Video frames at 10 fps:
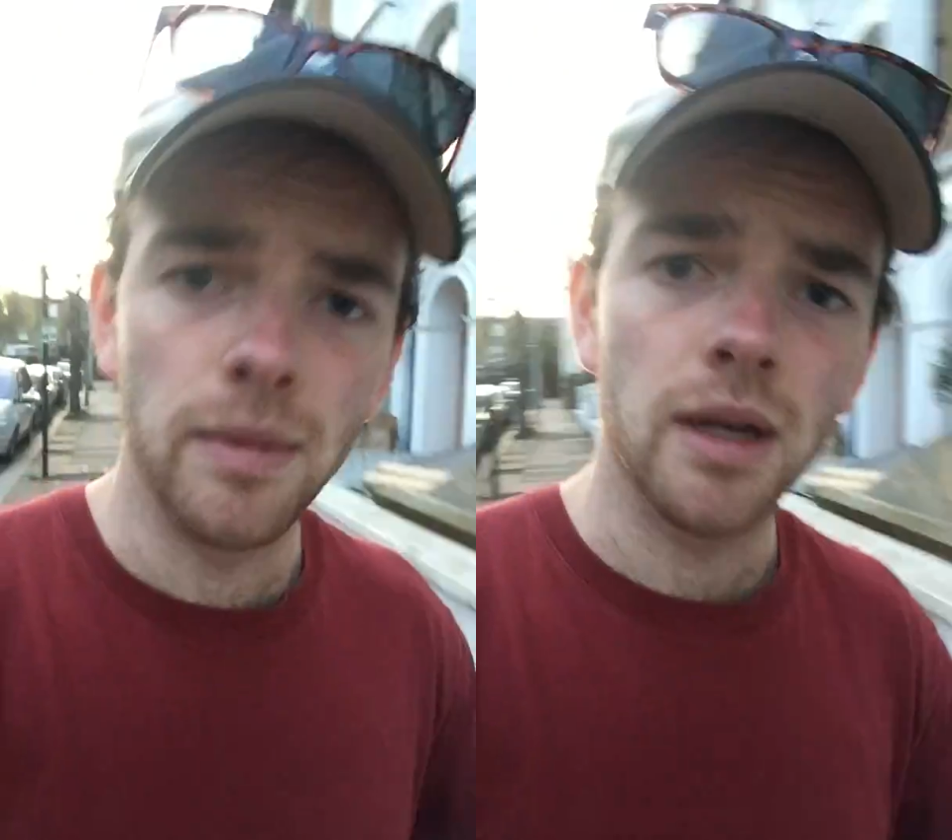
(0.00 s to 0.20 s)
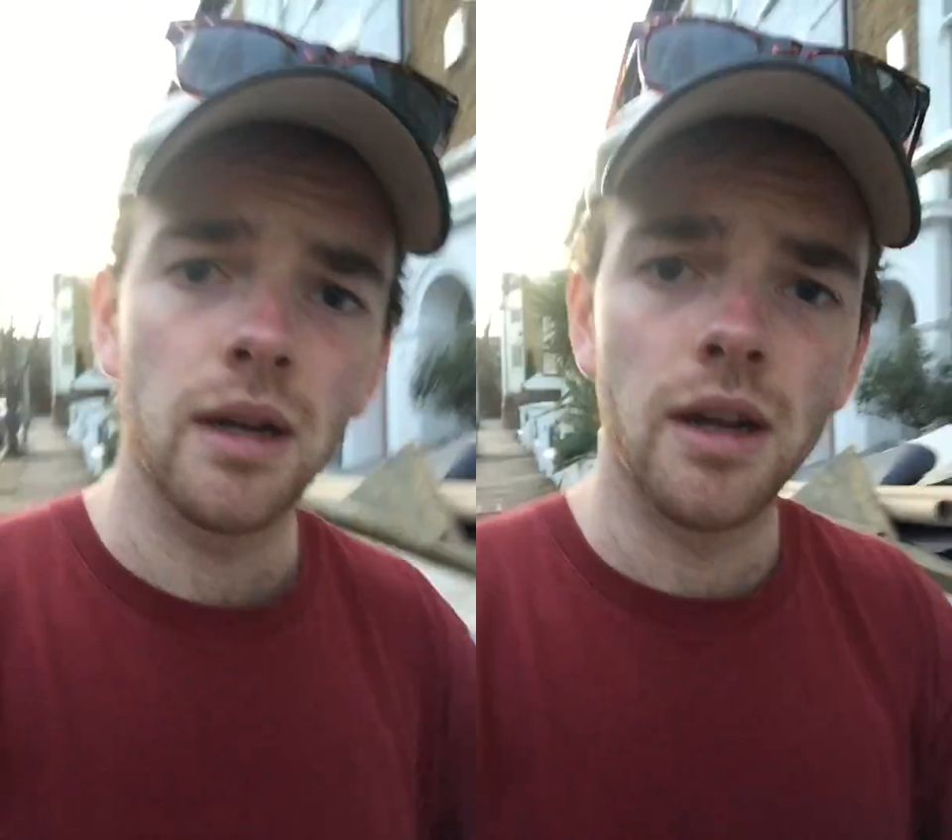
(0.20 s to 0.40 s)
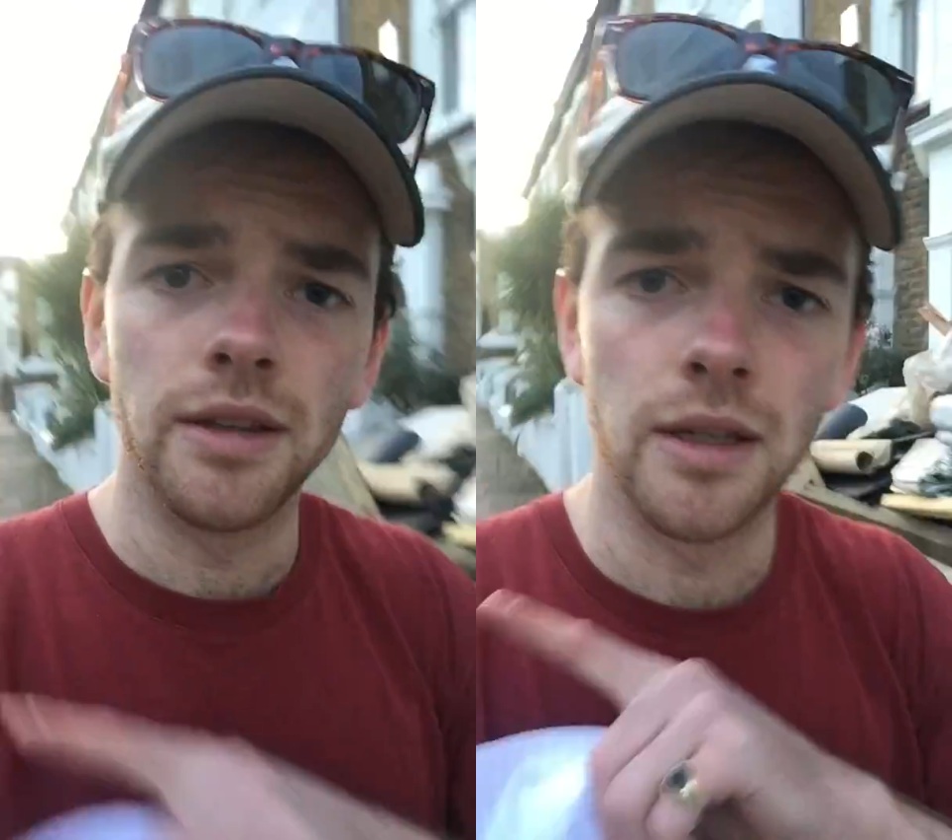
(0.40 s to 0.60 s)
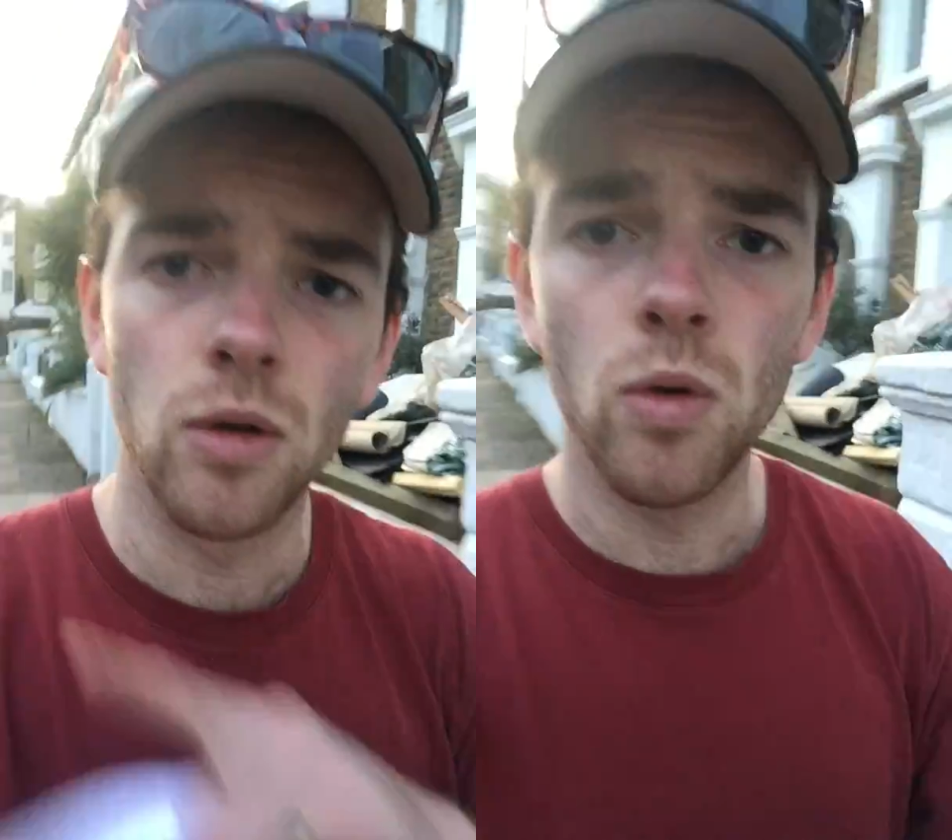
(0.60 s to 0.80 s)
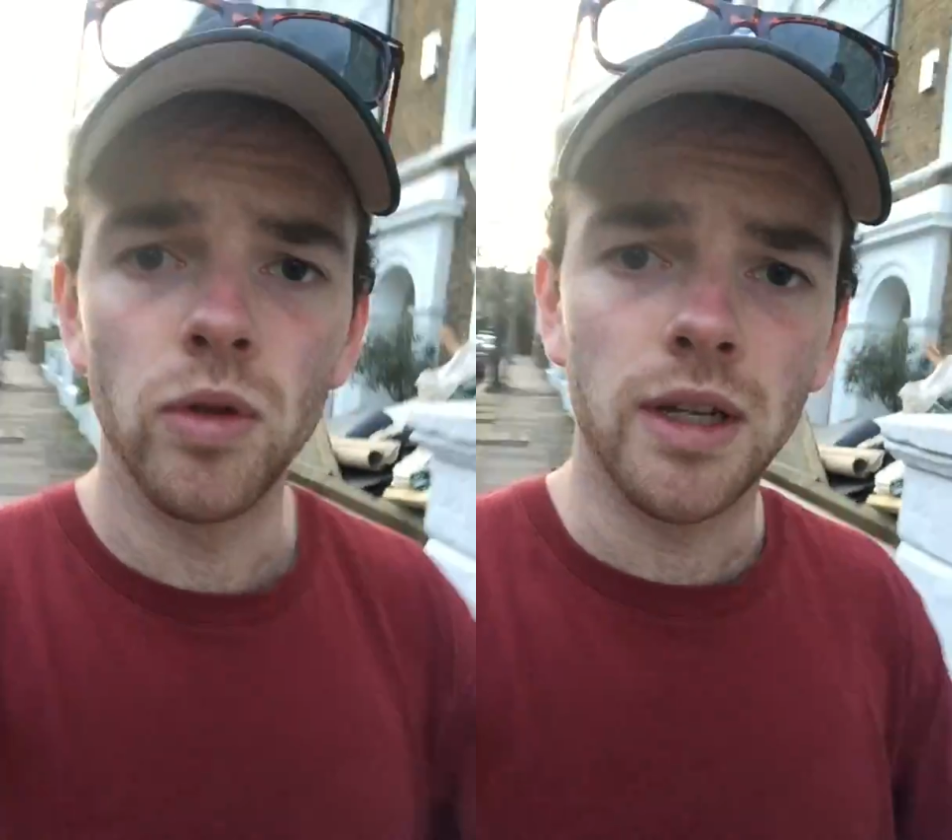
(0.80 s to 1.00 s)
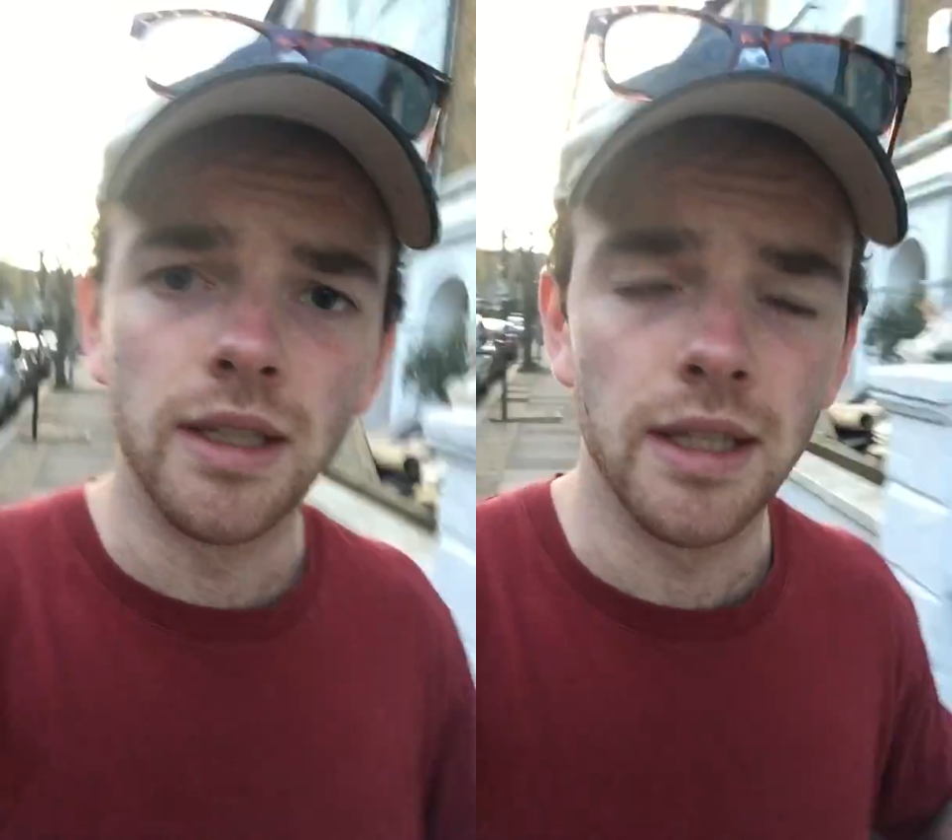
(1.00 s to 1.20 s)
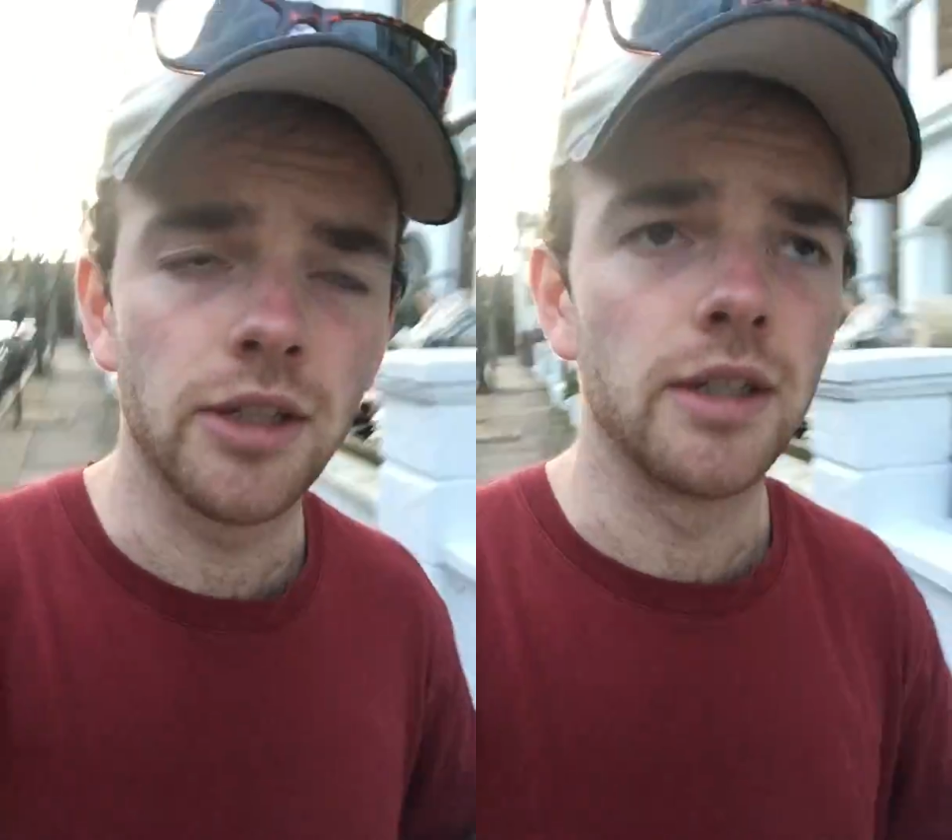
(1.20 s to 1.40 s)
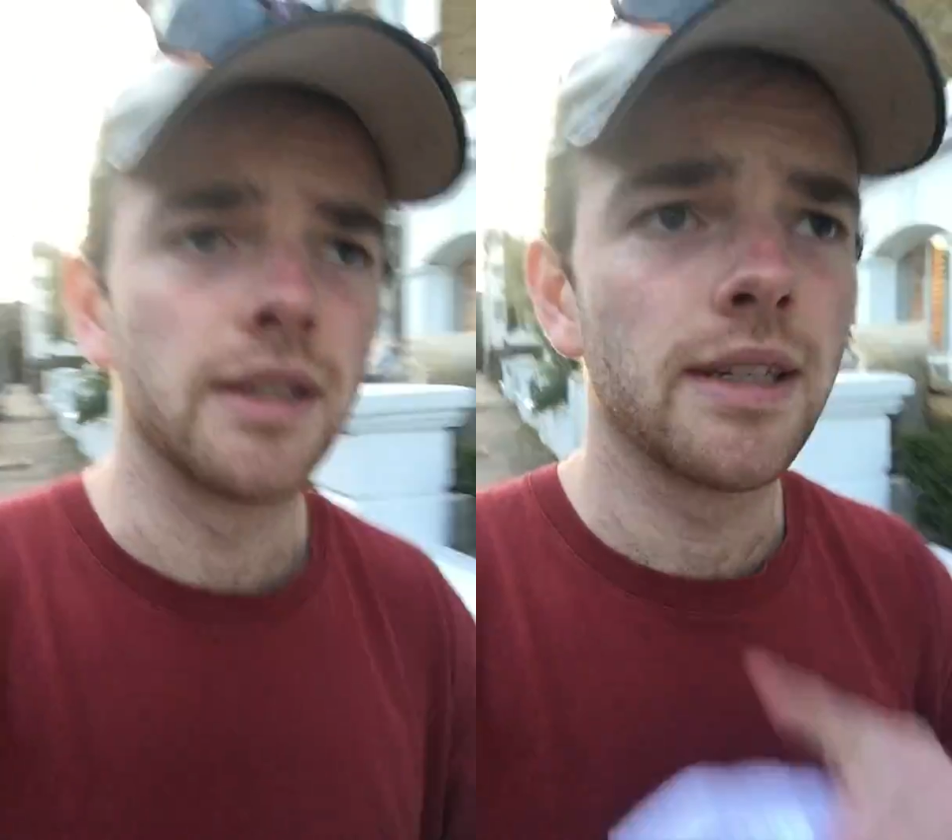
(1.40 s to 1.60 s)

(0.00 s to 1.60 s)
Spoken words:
my clothing or the conditions.